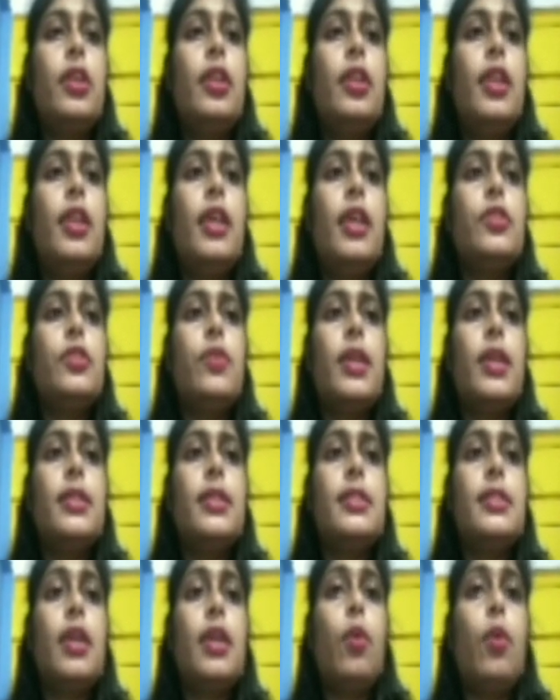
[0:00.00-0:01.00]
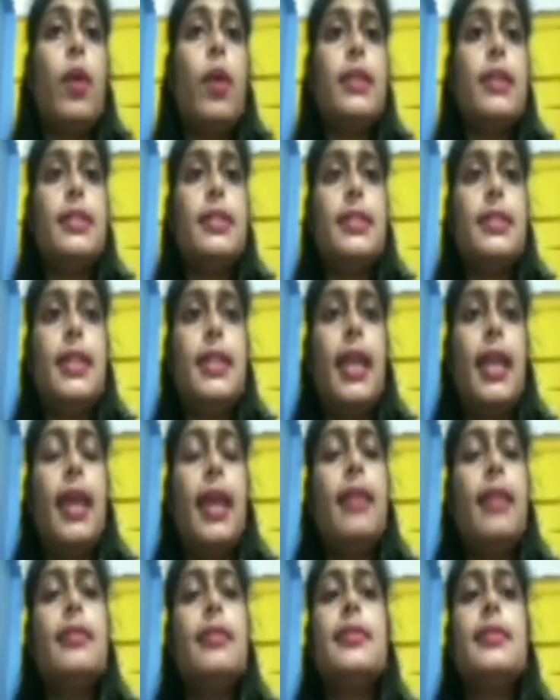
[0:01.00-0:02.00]
Next one is the quantity
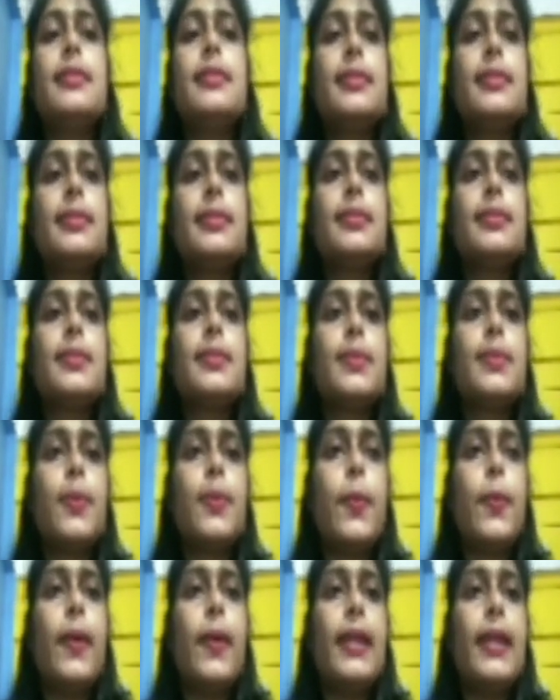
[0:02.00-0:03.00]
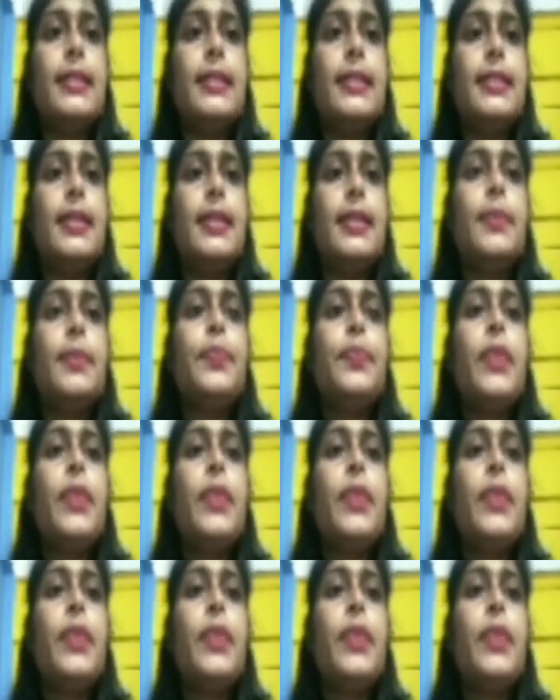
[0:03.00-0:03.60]
and quality.